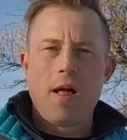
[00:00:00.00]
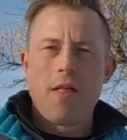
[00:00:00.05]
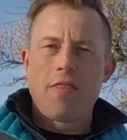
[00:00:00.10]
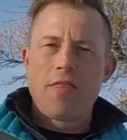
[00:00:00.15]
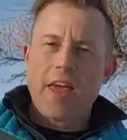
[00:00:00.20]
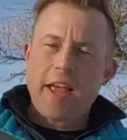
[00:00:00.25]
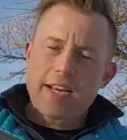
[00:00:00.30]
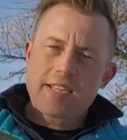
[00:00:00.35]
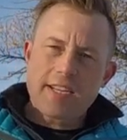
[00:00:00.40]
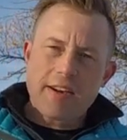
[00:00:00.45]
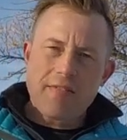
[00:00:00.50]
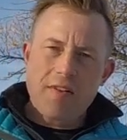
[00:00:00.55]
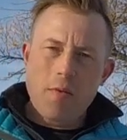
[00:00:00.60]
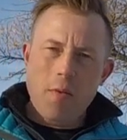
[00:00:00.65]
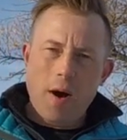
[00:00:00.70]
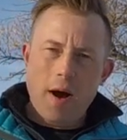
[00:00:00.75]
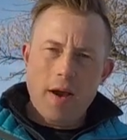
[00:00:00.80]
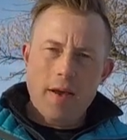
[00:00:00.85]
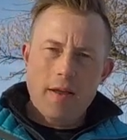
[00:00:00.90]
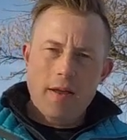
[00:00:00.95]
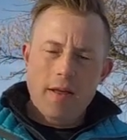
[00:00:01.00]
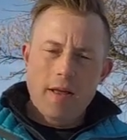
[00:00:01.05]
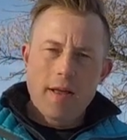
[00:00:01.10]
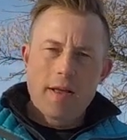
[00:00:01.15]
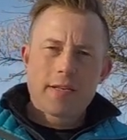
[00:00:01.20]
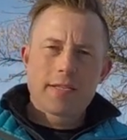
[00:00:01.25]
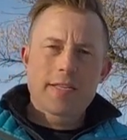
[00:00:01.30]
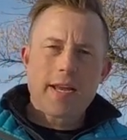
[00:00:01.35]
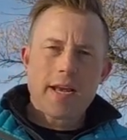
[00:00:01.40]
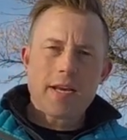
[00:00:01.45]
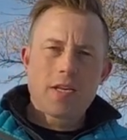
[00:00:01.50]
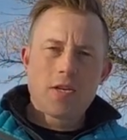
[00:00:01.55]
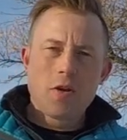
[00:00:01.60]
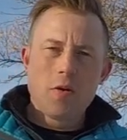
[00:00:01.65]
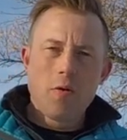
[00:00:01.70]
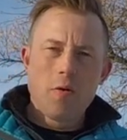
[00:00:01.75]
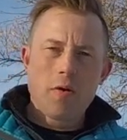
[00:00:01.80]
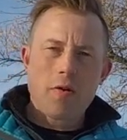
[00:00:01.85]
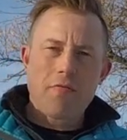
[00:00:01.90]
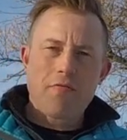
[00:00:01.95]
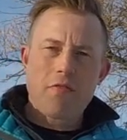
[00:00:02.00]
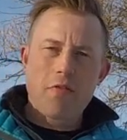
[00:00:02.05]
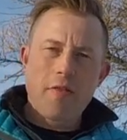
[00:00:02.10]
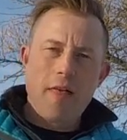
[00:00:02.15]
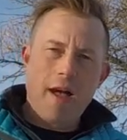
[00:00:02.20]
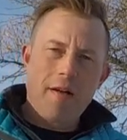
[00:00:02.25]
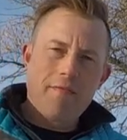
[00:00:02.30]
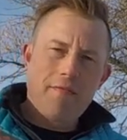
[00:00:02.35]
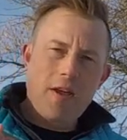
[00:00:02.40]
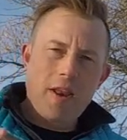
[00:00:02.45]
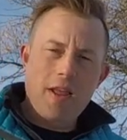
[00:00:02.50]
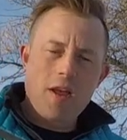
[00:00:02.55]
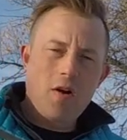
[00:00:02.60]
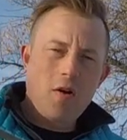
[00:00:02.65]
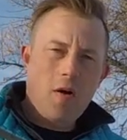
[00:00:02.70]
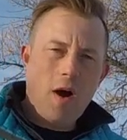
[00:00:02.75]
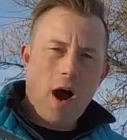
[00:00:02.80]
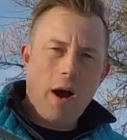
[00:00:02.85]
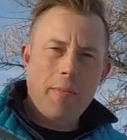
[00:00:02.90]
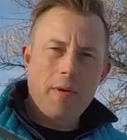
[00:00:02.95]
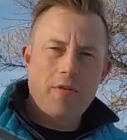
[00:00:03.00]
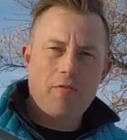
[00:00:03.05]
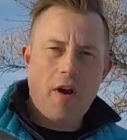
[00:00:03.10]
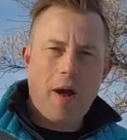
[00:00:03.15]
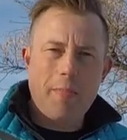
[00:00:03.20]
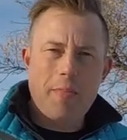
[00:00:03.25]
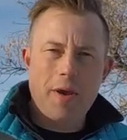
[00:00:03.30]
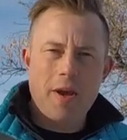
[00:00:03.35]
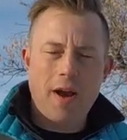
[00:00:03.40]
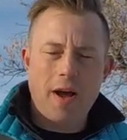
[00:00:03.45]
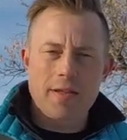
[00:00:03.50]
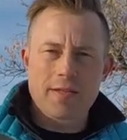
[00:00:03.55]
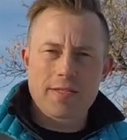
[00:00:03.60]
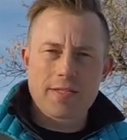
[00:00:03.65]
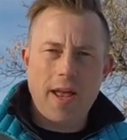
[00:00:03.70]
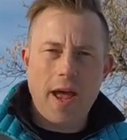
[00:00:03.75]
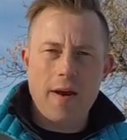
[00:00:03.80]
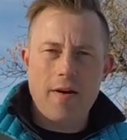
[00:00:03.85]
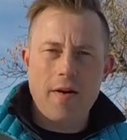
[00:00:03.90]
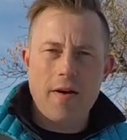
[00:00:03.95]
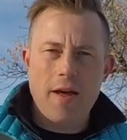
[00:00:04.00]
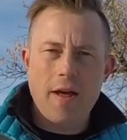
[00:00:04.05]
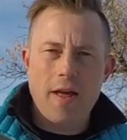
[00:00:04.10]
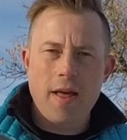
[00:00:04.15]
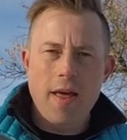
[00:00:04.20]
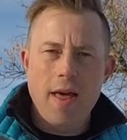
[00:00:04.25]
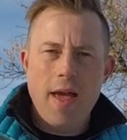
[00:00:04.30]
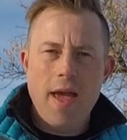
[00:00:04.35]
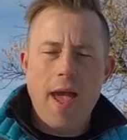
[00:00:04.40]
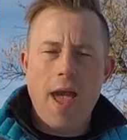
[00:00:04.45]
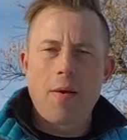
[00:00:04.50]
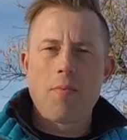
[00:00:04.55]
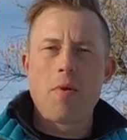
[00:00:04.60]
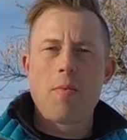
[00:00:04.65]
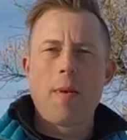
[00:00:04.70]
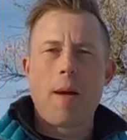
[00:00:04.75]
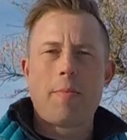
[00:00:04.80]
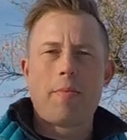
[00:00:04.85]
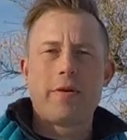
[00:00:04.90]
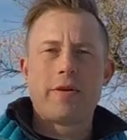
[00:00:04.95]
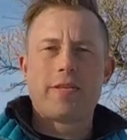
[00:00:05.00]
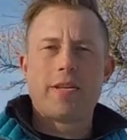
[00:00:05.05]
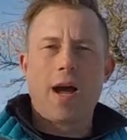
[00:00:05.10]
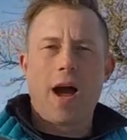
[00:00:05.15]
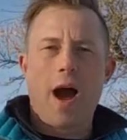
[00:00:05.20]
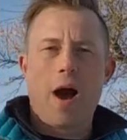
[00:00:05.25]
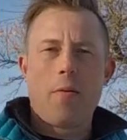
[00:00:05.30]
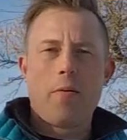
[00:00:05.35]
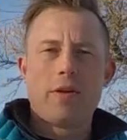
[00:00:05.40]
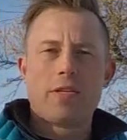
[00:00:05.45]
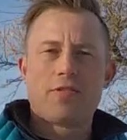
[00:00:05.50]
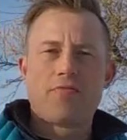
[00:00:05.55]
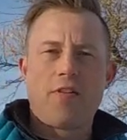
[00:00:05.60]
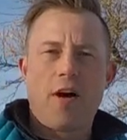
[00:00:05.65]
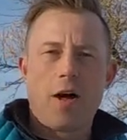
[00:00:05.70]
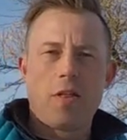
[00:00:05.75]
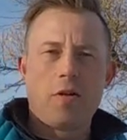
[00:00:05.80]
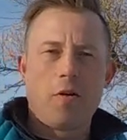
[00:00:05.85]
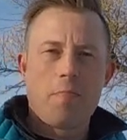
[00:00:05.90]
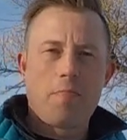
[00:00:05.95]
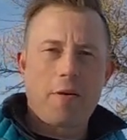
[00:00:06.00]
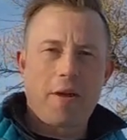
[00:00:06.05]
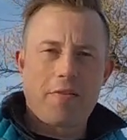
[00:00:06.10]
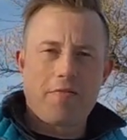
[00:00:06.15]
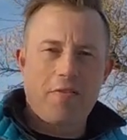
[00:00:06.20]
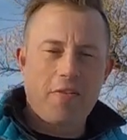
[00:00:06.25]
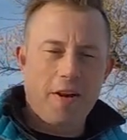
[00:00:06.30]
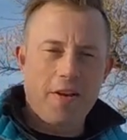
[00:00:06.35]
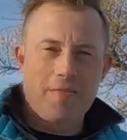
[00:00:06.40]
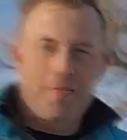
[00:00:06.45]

Thanks, everyone. Stay tuned for that video. I'll be dropping it on Saturday. And remember to always follow Bigfoot.